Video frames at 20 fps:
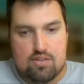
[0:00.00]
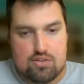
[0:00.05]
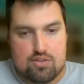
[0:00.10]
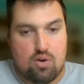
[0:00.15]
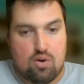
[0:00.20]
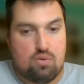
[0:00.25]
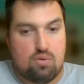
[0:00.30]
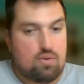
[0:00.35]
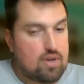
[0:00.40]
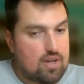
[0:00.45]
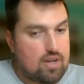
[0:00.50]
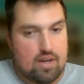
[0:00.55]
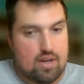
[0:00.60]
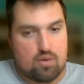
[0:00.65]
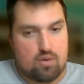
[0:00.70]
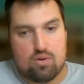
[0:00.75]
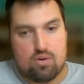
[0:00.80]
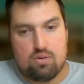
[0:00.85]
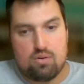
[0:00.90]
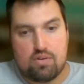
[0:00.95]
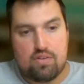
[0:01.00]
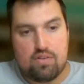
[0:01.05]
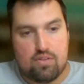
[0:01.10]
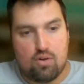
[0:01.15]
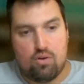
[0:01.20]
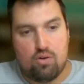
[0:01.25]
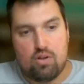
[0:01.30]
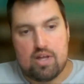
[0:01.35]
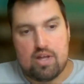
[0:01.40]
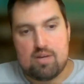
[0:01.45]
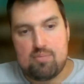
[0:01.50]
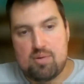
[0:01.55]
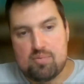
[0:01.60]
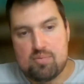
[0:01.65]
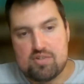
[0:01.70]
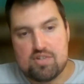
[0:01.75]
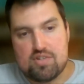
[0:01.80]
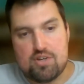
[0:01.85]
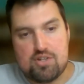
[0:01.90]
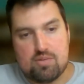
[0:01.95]
So, and I quote, "The whole enemy
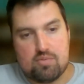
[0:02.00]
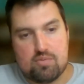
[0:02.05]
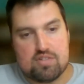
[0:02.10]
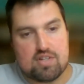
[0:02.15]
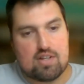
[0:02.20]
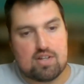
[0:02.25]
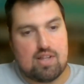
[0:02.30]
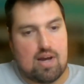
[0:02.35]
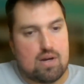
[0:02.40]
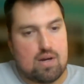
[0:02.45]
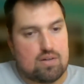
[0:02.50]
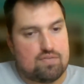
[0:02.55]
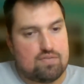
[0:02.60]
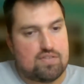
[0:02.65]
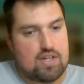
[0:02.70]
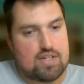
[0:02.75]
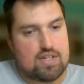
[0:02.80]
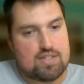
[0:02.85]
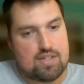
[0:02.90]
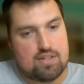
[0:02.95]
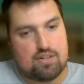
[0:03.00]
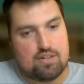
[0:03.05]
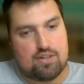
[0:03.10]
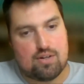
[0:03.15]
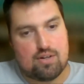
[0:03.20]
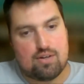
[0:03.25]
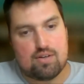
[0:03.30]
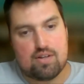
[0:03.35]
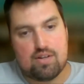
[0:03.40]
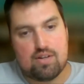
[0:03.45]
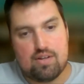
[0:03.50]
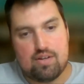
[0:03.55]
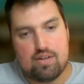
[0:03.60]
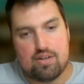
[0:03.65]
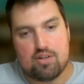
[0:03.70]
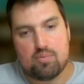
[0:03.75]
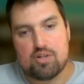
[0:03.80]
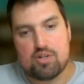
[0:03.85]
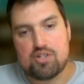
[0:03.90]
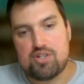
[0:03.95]
position was a cloud of dust and dirt
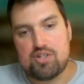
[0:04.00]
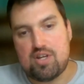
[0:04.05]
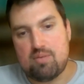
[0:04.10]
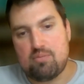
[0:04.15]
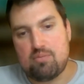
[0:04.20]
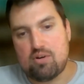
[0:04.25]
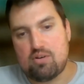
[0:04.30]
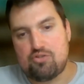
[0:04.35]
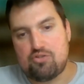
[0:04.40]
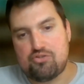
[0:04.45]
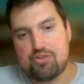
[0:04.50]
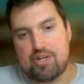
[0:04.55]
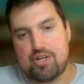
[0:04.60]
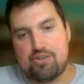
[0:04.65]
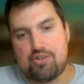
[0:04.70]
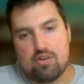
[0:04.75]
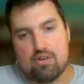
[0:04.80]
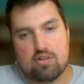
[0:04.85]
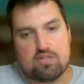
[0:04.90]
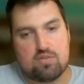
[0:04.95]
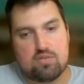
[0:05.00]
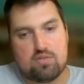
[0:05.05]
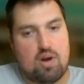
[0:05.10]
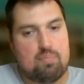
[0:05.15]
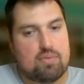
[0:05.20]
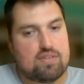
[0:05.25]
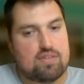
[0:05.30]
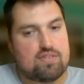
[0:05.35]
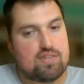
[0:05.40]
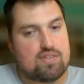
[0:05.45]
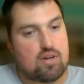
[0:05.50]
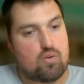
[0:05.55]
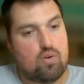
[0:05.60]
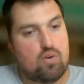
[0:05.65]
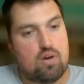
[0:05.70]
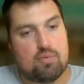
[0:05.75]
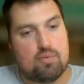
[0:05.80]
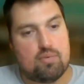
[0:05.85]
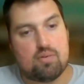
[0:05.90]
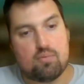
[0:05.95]
into which timber, tree trunks, weapons, and
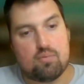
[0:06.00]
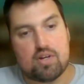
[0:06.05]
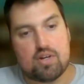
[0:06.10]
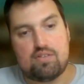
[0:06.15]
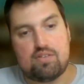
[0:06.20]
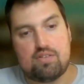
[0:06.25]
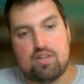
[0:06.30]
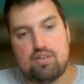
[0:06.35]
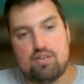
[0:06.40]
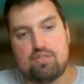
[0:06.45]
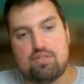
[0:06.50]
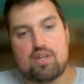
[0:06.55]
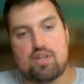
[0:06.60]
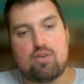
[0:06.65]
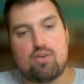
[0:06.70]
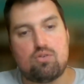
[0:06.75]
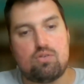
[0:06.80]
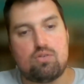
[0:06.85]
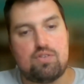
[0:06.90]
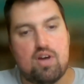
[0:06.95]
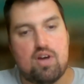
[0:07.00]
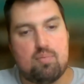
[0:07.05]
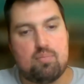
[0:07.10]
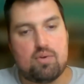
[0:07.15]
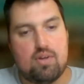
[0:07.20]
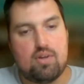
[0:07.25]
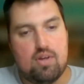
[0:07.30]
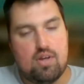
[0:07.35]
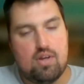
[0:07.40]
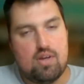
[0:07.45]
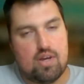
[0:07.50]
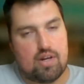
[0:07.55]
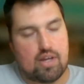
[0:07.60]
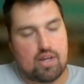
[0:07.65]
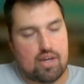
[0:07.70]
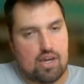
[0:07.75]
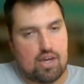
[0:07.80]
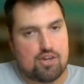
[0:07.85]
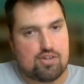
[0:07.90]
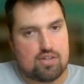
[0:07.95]
equipment were continuously hurled up, and
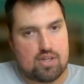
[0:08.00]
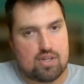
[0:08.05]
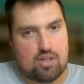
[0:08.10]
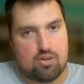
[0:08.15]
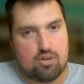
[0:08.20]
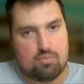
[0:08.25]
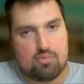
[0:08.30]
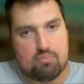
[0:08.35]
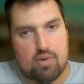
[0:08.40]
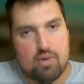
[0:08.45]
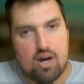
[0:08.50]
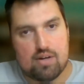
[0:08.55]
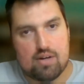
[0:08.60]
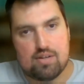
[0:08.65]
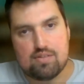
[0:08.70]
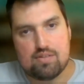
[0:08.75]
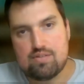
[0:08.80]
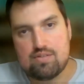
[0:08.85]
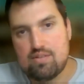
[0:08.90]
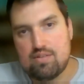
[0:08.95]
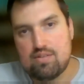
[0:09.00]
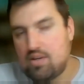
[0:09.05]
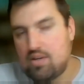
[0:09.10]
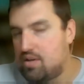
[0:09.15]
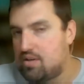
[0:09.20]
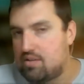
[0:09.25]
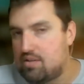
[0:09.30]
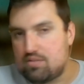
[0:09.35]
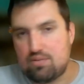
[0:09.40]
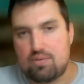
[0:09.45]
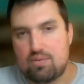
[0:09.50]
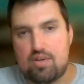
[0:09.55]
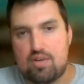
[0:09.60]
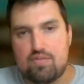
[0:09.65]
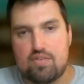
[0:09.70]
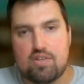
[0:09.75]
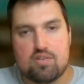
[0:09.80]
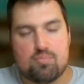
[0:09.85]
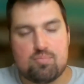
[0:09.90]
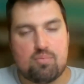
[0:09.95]
occasionally human bodies." So
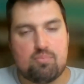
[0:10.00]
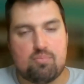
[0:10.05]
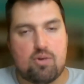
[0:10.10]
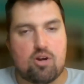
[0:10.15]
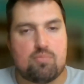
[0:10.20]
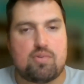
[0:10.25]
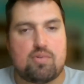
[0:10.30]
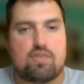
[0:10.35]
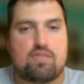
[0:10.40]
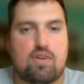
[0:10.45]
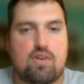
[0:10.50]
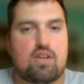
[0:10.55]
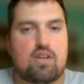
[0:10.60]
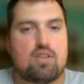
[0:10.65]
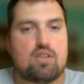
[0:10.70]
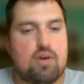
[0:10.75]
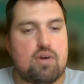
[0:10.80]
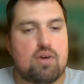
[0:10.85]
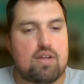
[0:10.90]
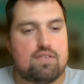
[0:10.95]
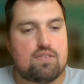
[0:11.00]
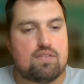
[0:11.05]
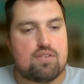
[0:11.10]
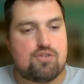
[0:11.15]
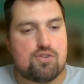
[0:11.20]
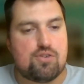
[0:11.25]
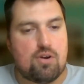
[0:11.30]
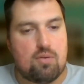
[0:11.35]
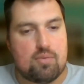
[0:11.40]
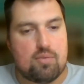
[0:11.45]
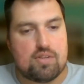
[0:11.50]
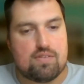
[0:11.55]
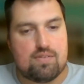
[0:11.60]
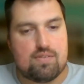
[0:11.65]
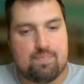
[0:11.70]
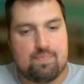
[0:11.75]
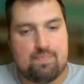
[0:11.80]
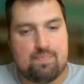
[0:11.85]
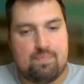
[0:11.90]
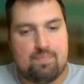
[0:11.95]
even this bombardment stuck in the minds of the Germans.